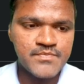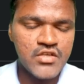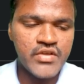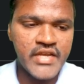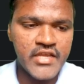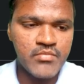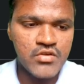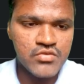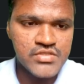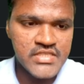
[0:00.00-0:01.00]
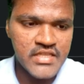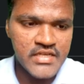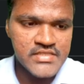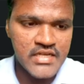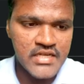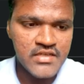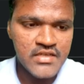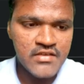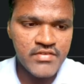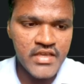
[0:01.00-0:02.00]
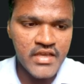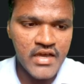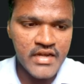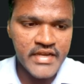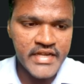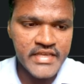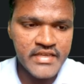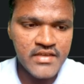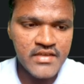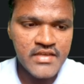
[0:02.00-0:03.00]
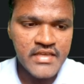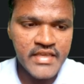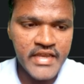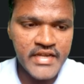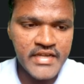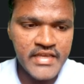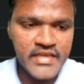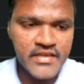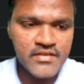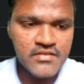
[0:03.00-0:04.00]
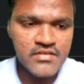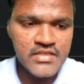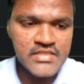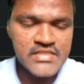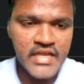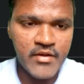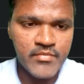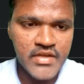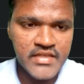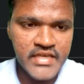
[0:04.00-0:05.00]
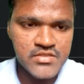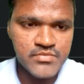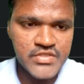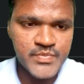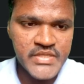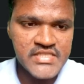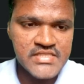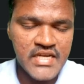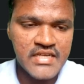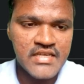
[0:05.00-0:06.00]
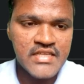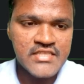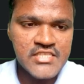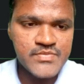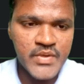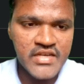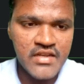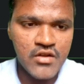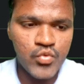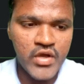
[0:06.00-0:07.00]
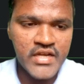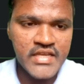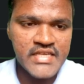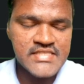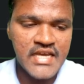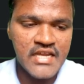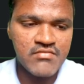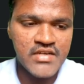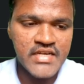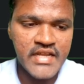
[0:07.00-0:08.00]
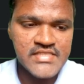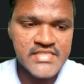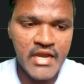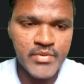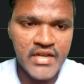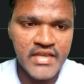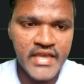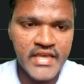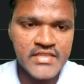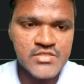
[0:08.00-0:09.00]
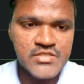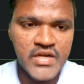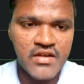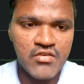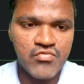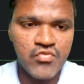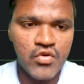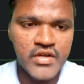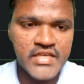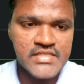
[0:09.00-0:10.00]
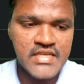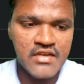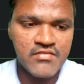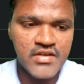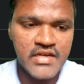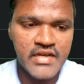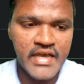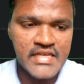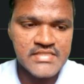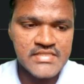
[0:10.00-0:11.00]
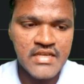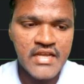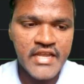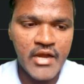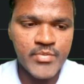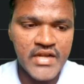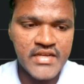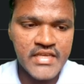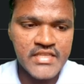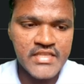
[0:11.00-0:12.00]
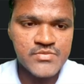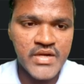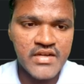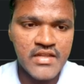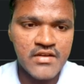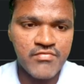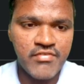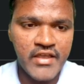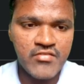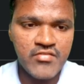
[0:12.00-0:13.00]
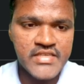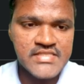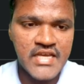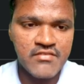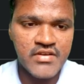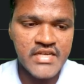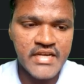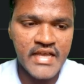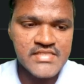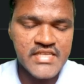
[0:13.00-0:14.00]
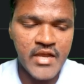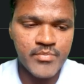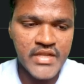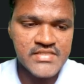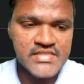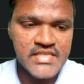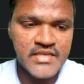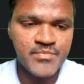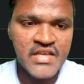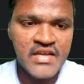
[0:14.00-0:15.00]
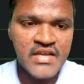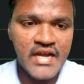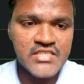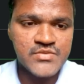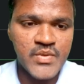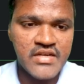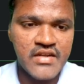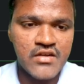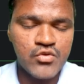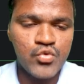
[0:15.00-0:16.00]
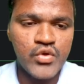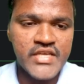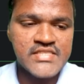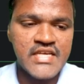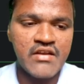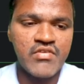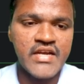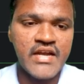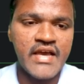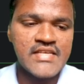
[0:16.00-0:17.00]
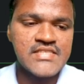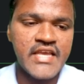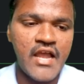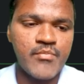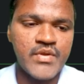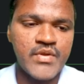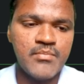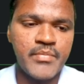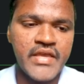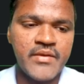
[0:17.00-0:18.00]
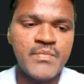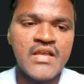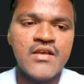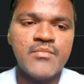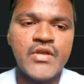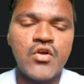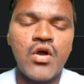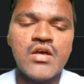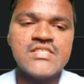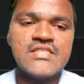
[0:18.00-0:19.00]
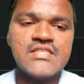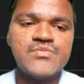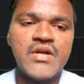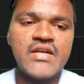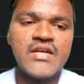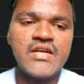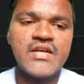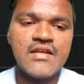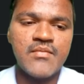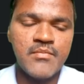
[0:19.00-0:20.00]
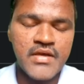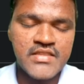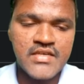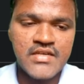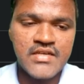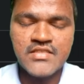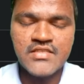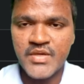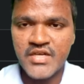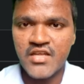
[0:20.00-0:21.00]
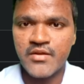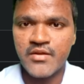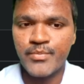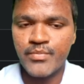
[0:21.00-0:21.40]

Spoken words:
you can able to see the result. We are getting AD in the capital case, which means that this particular 1 is converted as capital A, this particular 4 is converted as capital D, this particular 5 is converted as capital C, and this particular 2 is converted as capital B. Because this particular method, this particular